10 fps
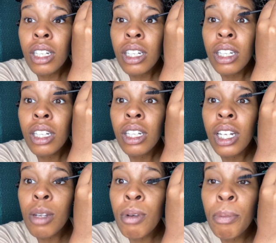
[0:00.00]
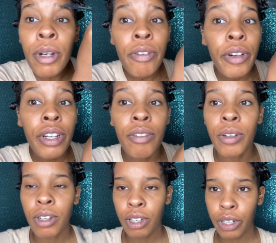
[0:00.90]
And that's my boyfriend, if you
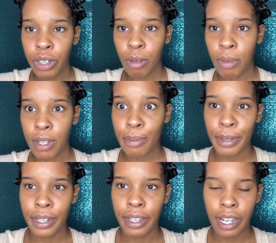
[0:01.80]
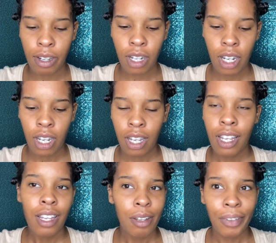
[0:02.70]
can hear him. He's pretty loud.
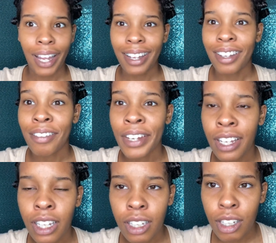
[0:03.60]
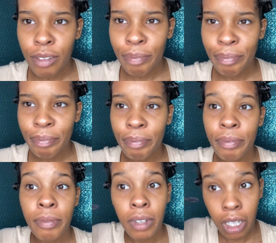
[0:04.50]
But I love that, like,
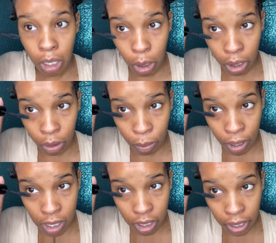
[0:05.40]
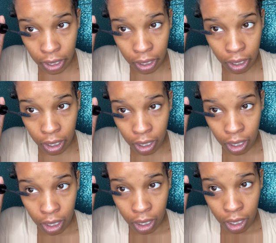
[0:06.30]
a little mascara
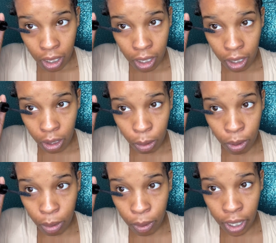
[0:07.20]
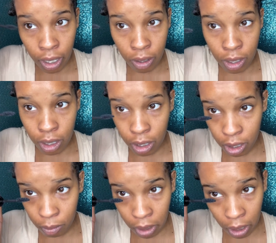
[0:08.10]
and a little bit of brows.
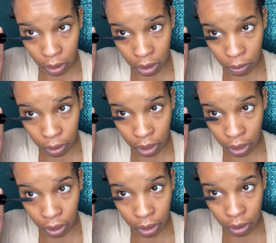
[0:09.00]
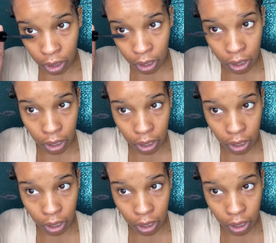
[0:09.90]
Sometimes it's really all you need.